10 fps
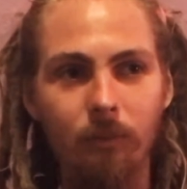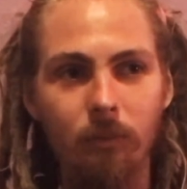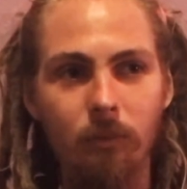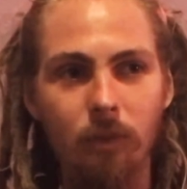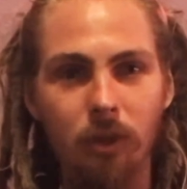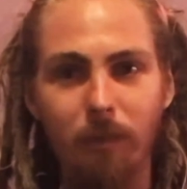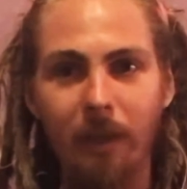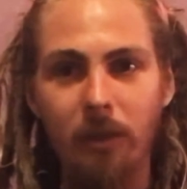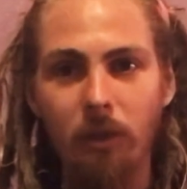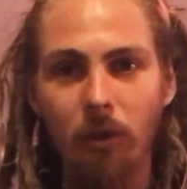just my
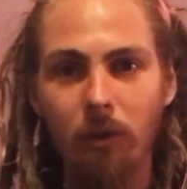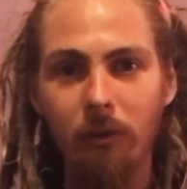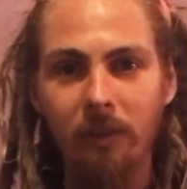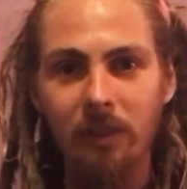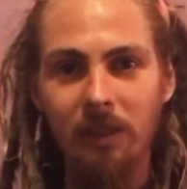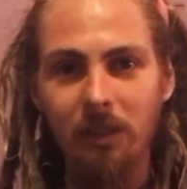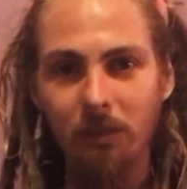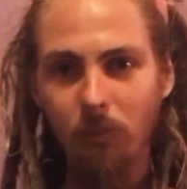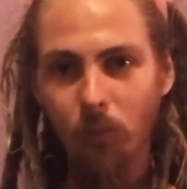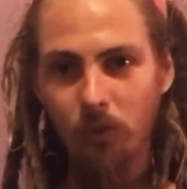nervous
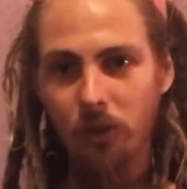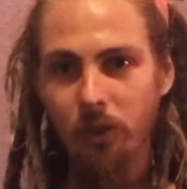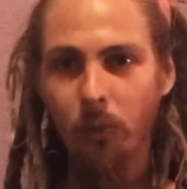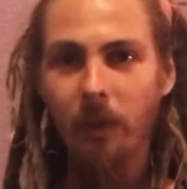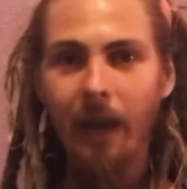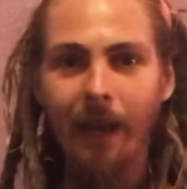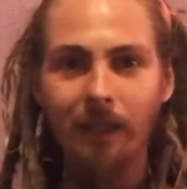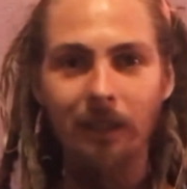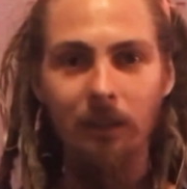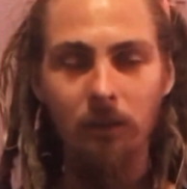system was just
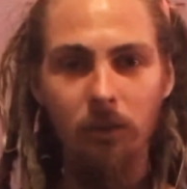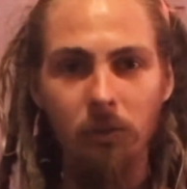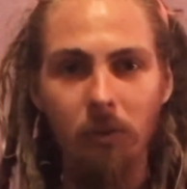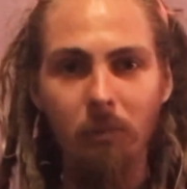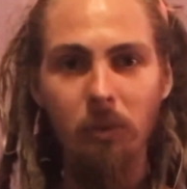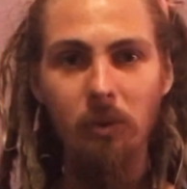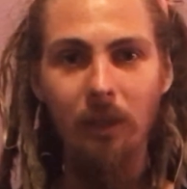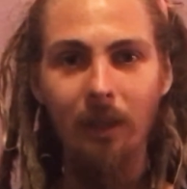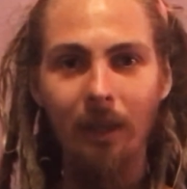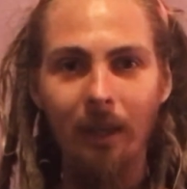reacting to the
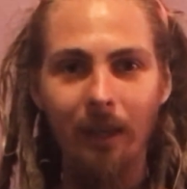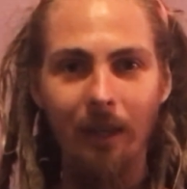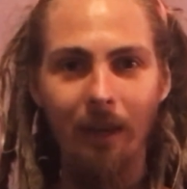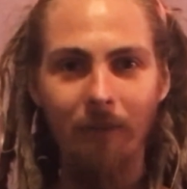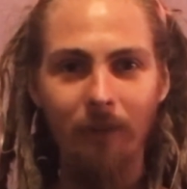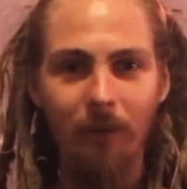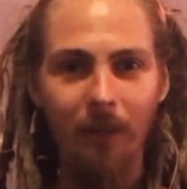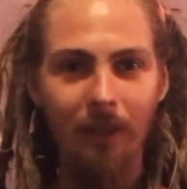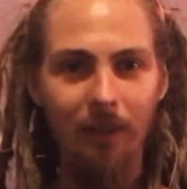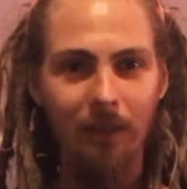music, and I felt
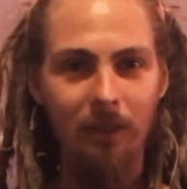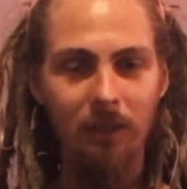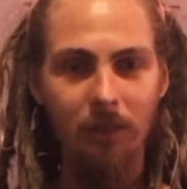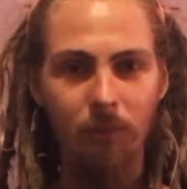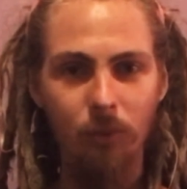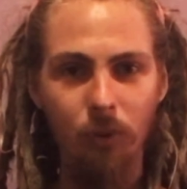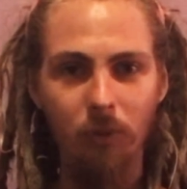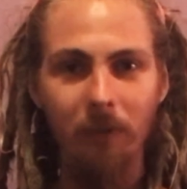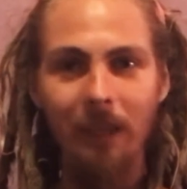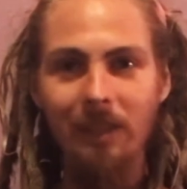like some sort
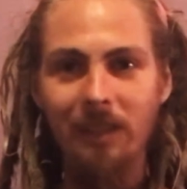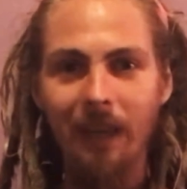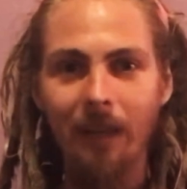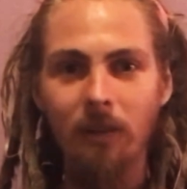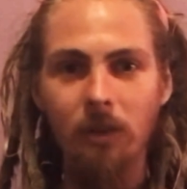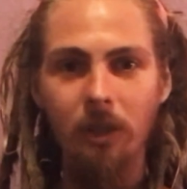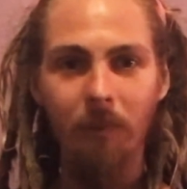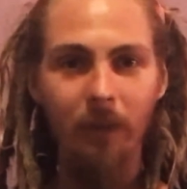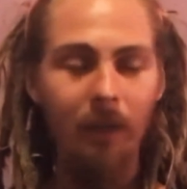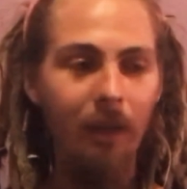of insect or
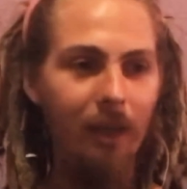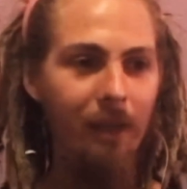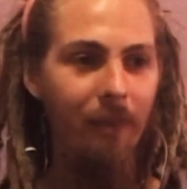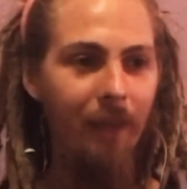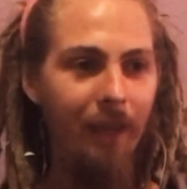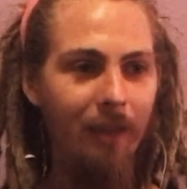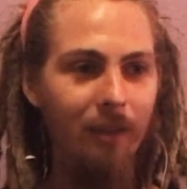something that